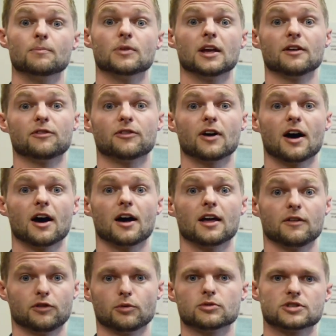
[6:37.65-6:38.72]
if
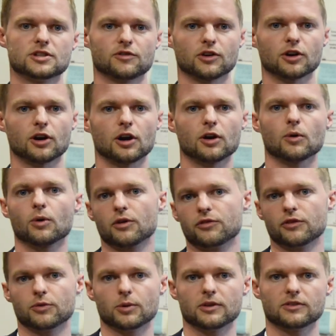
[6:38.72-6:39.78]
it was a different car, or if
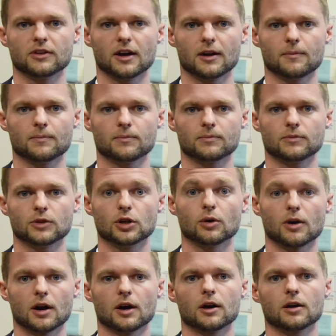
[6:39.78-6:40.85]
it was you know,
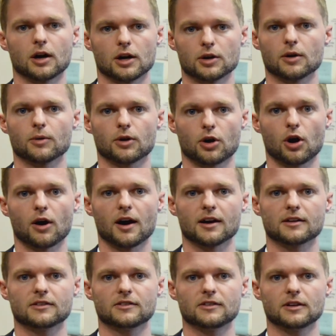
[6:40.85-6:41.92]
a car I
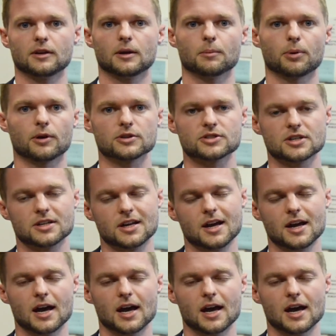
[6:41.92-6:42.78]
could see in person,